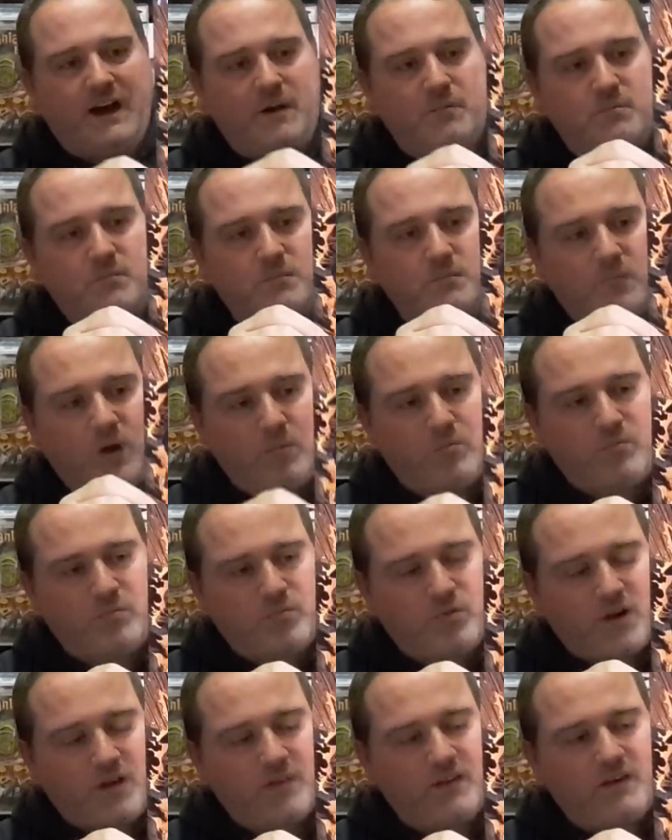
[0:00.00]
My
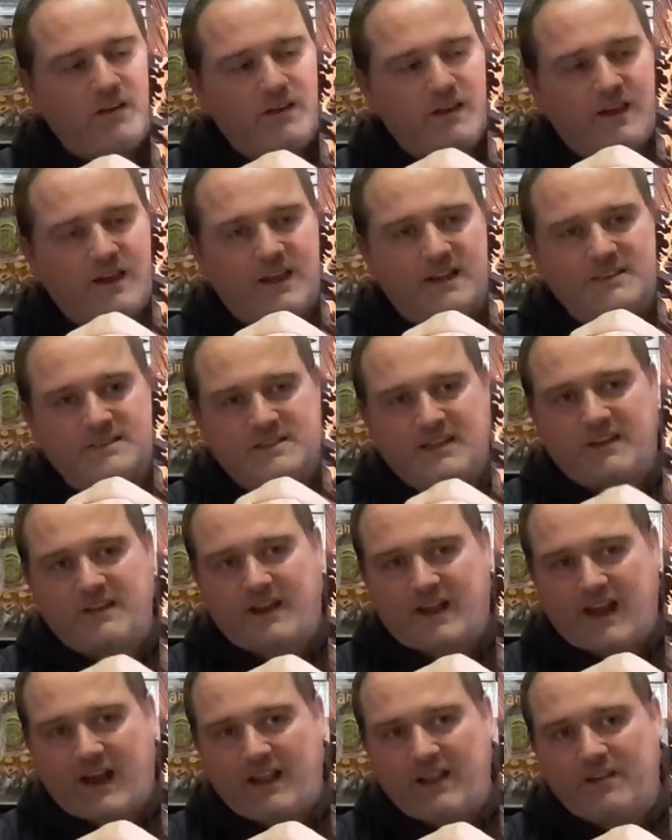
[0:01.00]
brother has done the
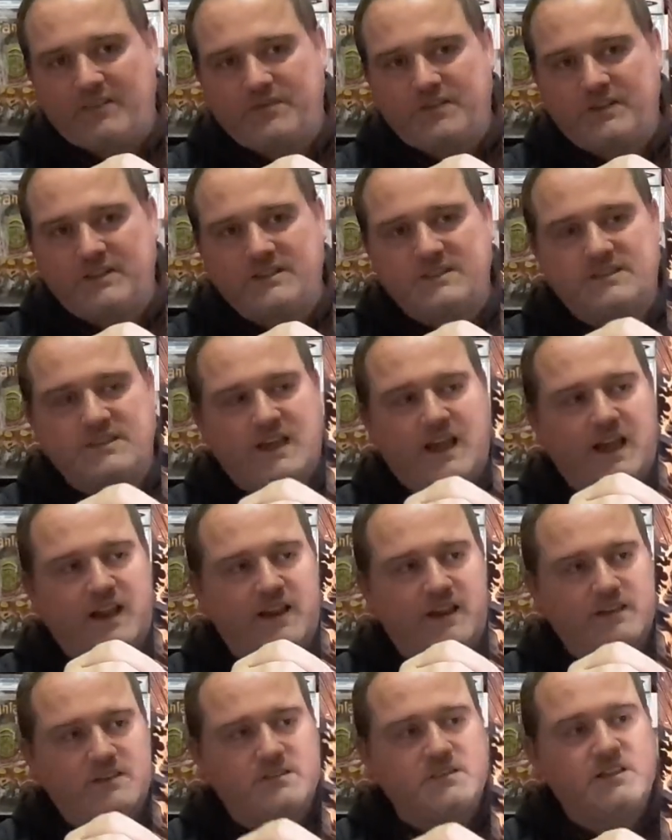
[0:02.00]
color for this, and
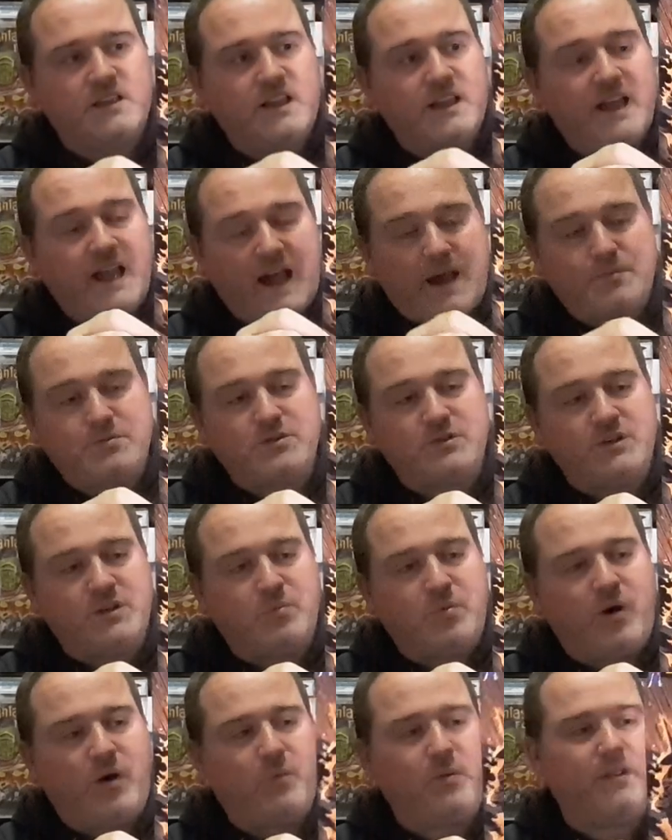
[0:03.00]
it's absolutely
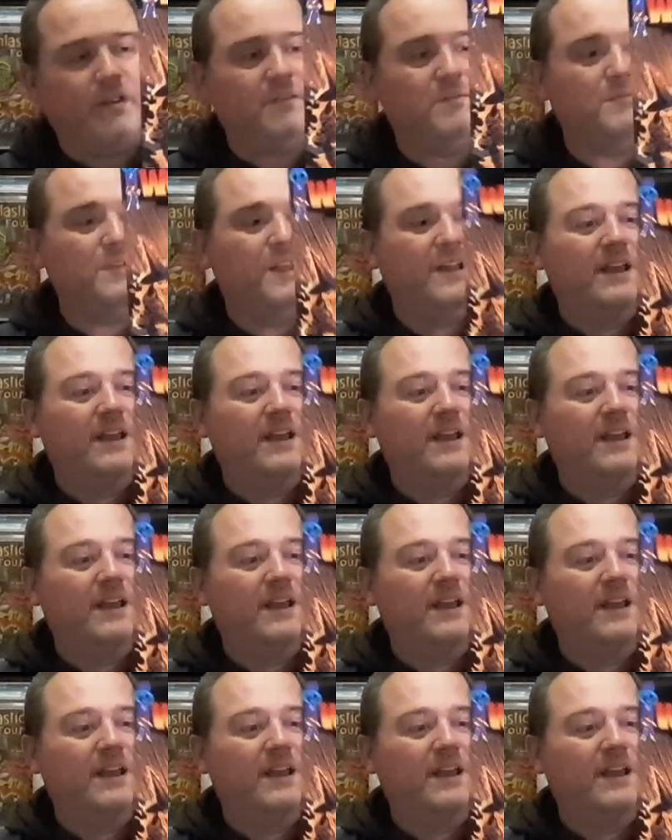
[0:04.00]
popping.